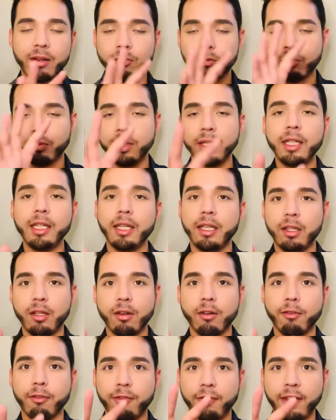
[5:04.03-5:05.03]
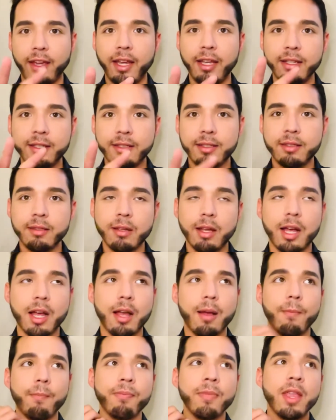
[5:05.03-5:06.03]
really in your face.
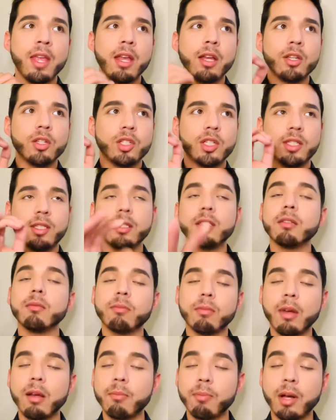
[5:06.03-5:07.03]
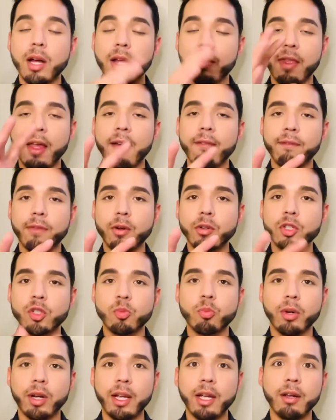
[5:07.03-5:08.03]
Um, just upon that first
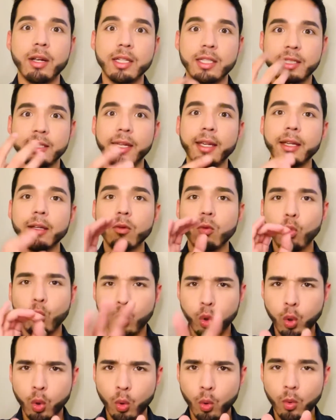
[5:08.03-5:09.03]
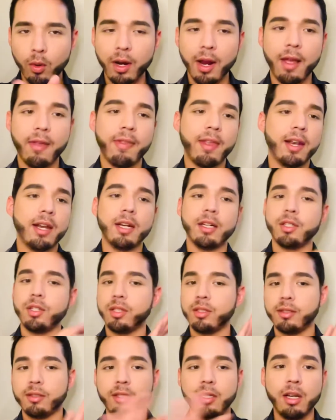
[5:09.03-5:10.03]
spray, it's like, whew, and then it
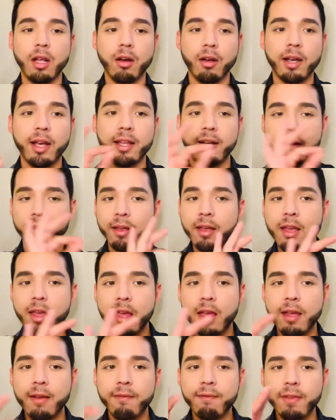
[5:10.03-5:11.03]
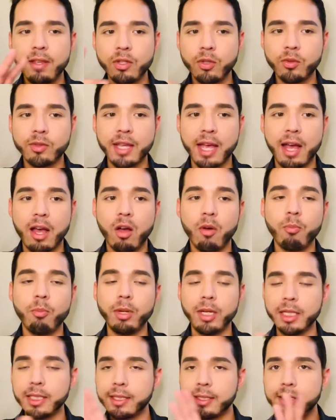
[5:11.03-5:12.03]
just, you know, kind of fizzles out,
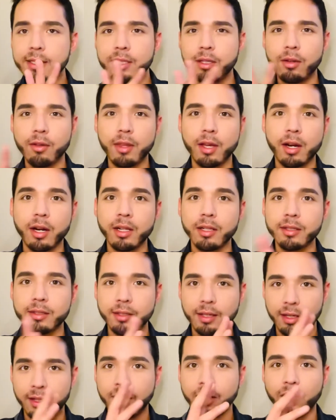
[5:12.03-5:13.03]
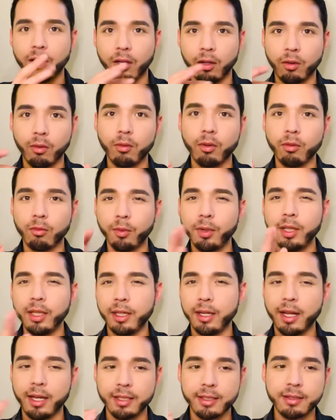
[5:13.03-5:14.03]
but it's still there. It's like, you know, a really
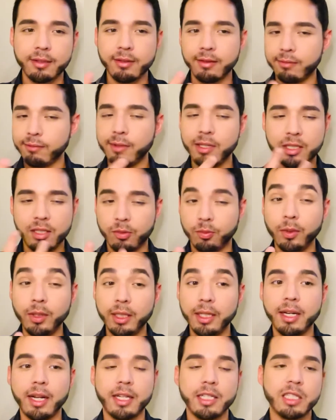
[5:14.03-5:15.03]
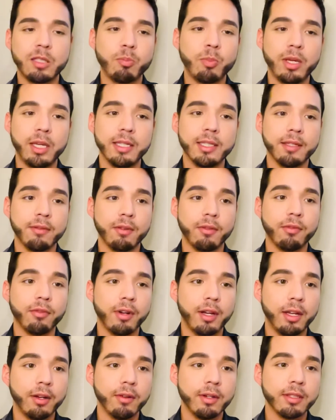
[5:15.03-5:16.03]
nice, it's a really nice piece of a
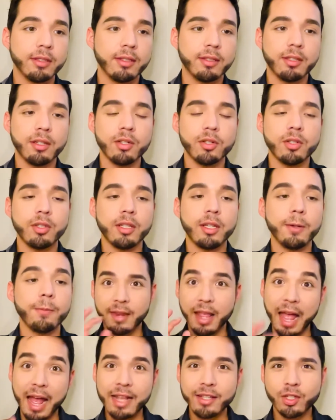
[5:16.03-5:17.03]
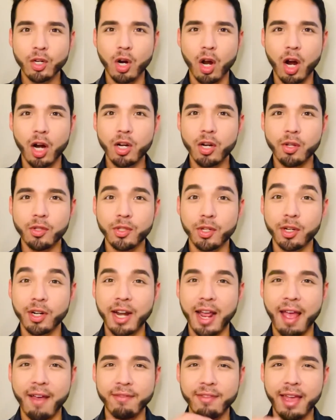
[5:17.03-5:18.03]
fragrance, essentially. As your heart notes, you're going
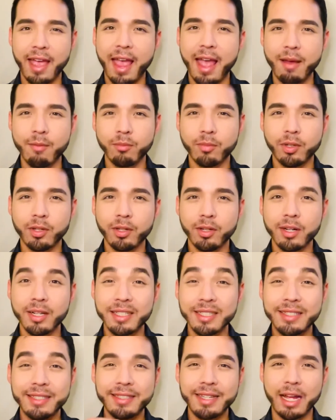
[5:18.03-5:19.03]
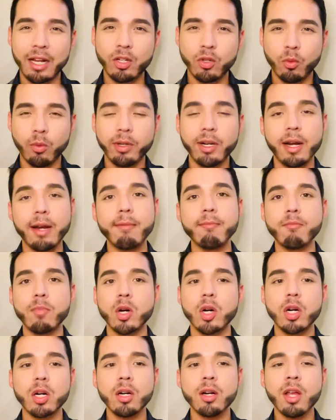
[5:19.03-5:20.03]
to have amber, sandalwood, and
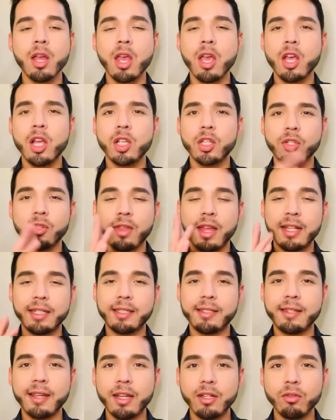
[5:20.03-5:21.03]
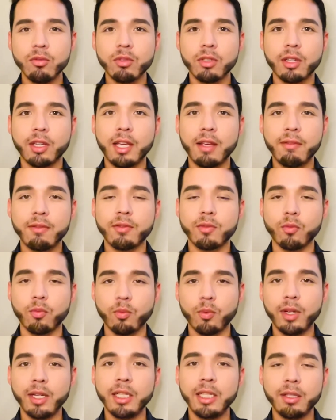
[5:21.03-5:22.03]
myrrh. So that sandalwood gives
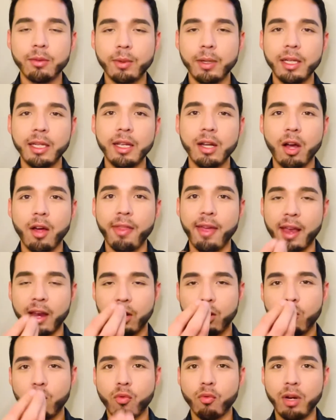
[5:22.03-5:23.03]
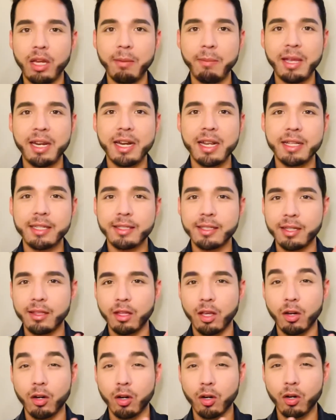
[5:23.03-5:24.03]
really, really all that creaminess, and
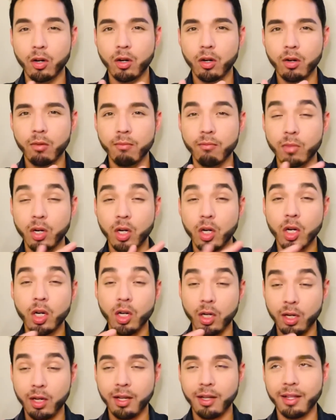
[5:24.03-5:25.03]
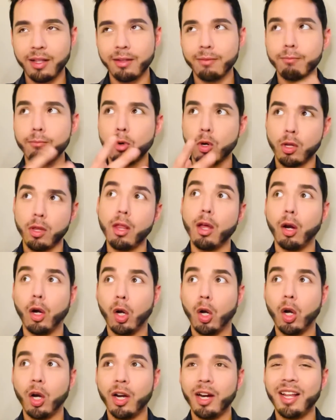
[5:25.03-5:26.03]
the er, myrrh, the
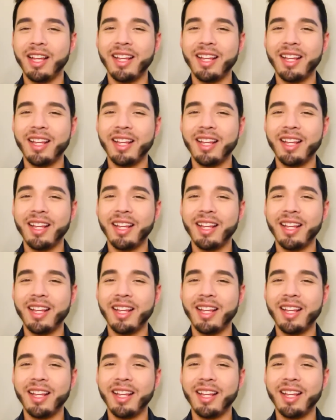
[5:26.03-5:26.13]
er,